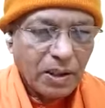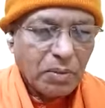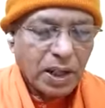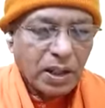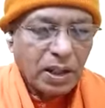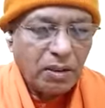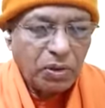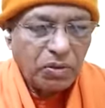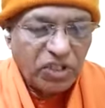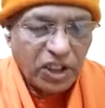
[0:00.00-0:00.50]

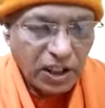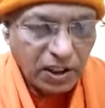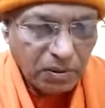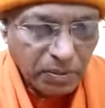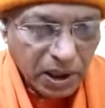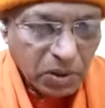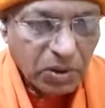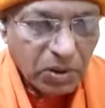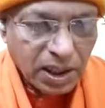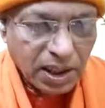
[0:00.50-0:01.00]
But if
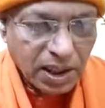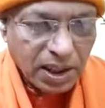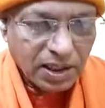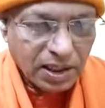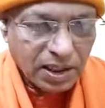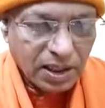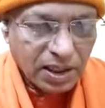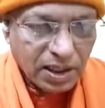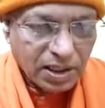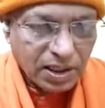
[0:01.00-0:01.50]
you fail in
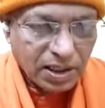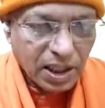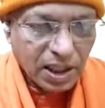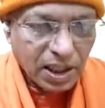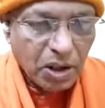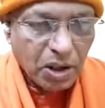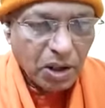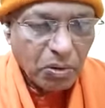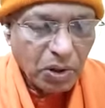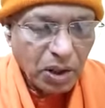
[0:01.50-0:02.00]
particular
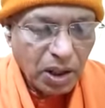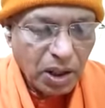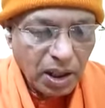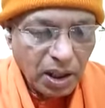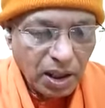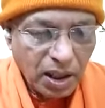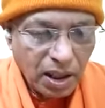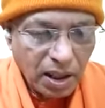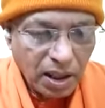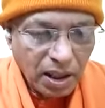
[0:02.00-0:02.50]
cases,
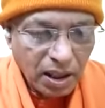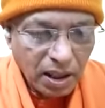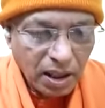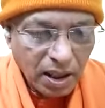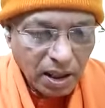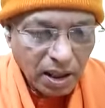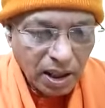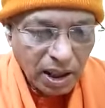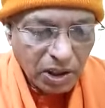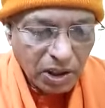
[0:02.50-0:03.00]
how
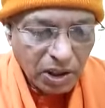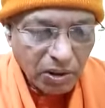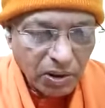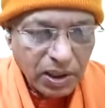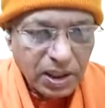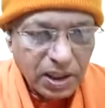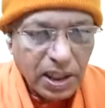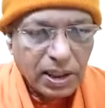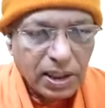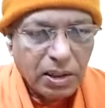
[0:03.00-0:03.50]
will
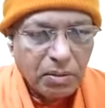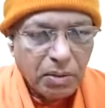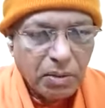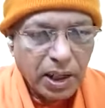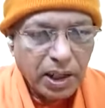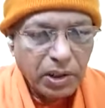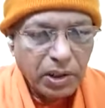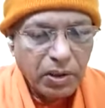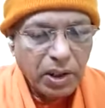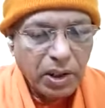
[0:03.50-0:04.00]
reconcile the
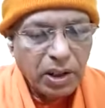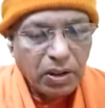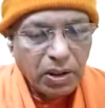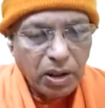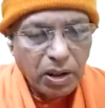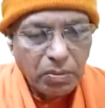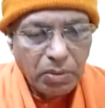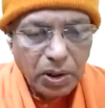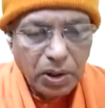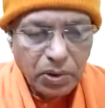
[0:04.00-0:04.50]
mind? You are not
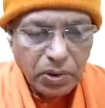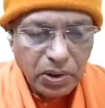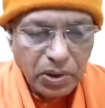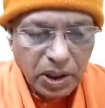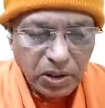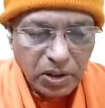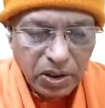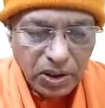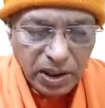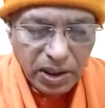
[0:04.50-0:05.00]
able to
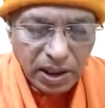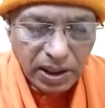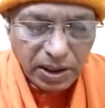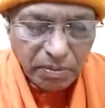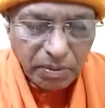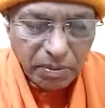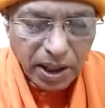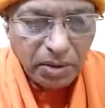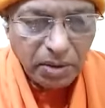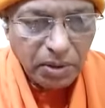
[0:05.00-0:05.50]
reconcile the
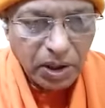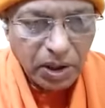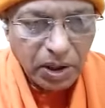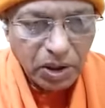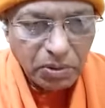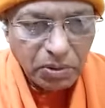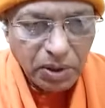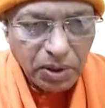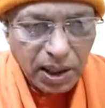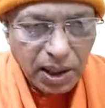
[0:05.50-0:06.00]
mind because of
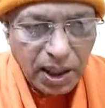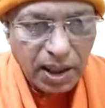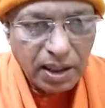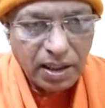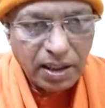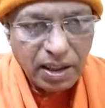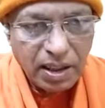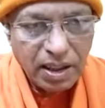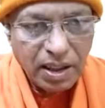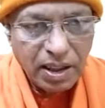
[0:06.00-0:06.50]
the greed.
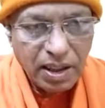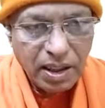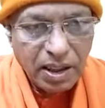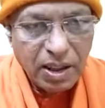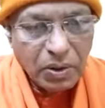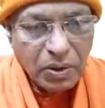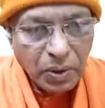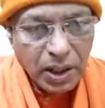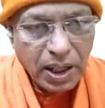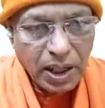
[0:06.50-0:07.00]
Okay, I
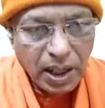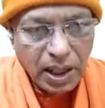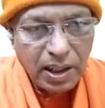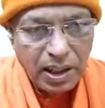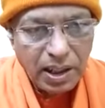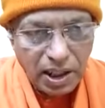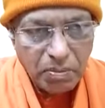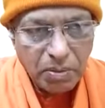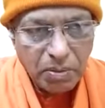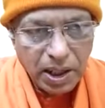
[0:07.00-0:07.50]
need
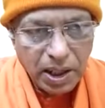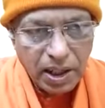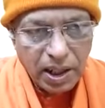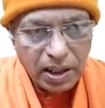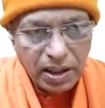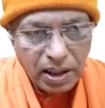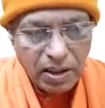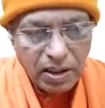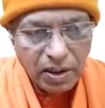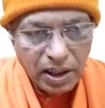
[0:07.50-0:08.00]
money, I did not
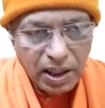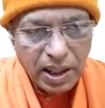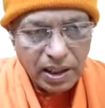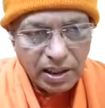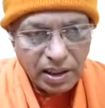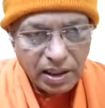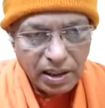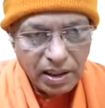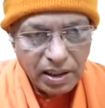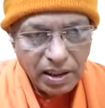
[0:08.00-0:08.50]
get it.
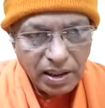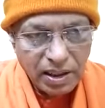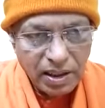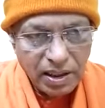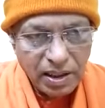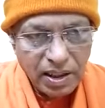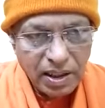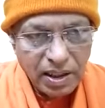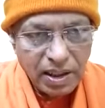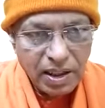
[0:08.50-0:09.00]

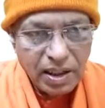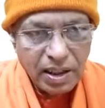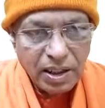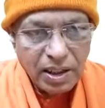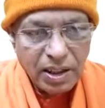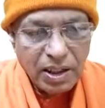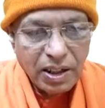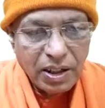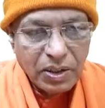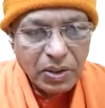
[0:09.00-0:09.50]

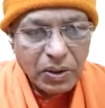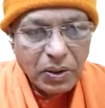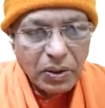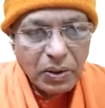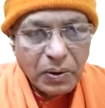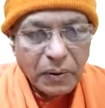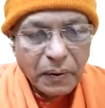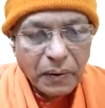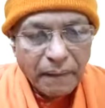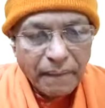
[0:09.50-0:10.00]
So
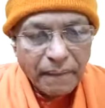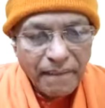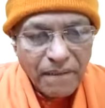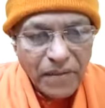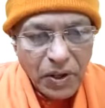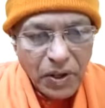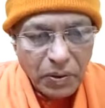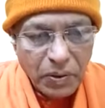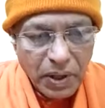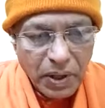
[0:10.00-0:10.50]
your
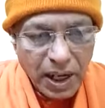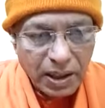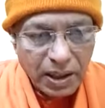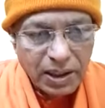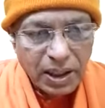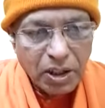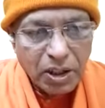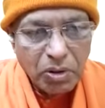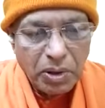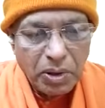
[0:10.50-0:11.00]
reaction
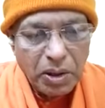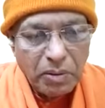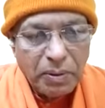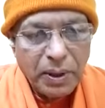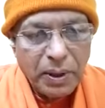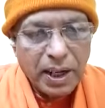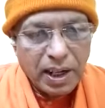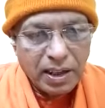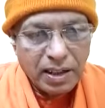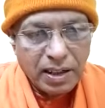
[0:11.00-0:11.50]
will be
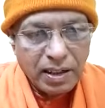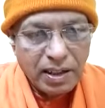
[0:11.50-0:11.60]
different.